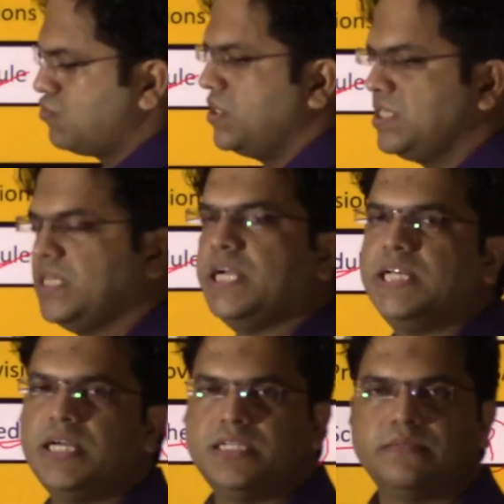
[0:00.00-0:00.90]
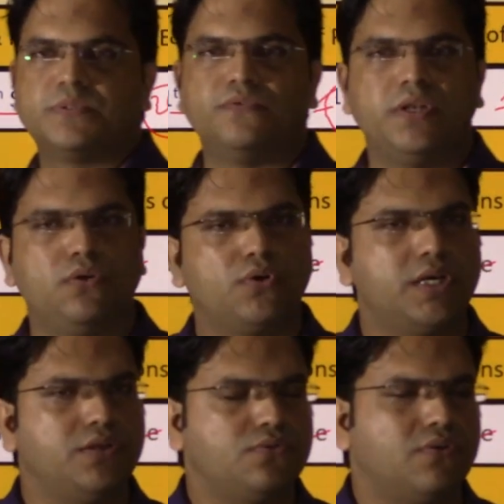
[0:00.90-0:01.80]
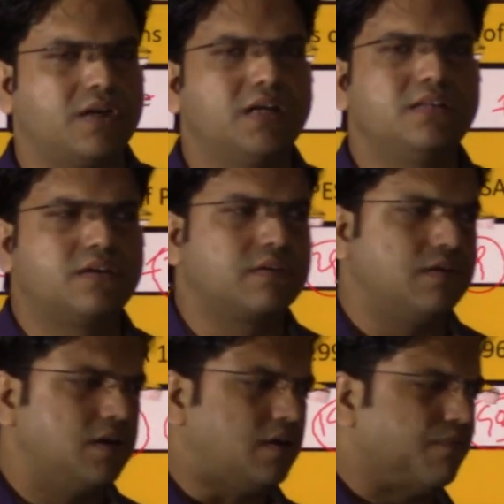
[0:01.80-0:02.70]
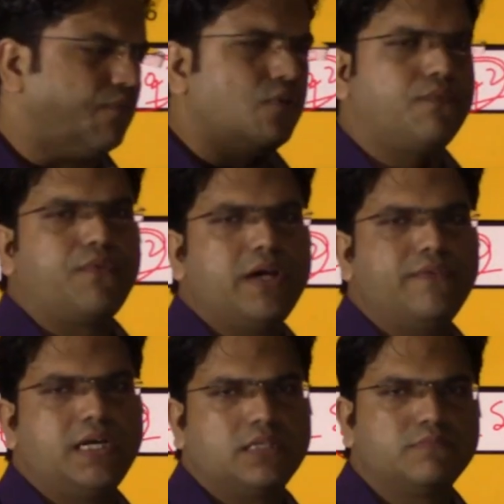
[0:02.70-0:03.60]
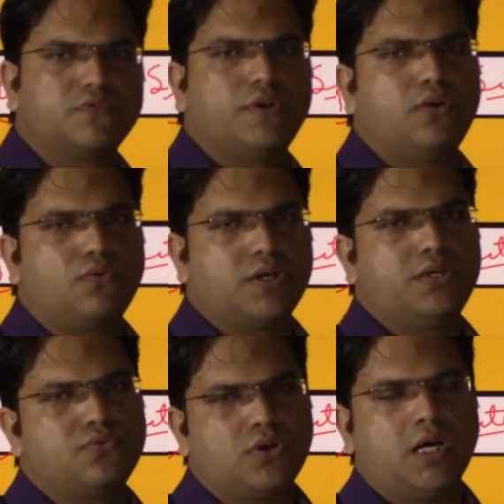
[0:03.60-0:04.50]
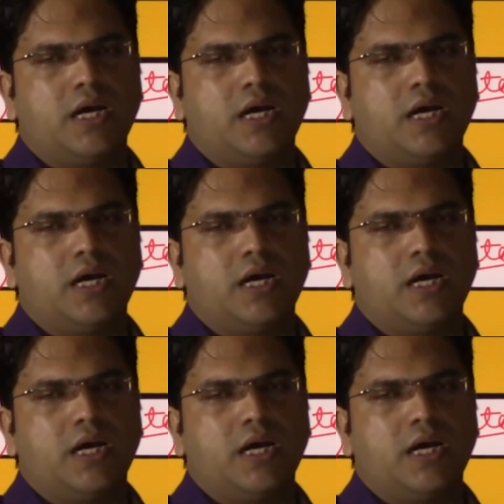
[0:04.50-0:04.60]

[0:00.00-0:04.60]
29 items will look into, or rather 4 or 5 items will look into,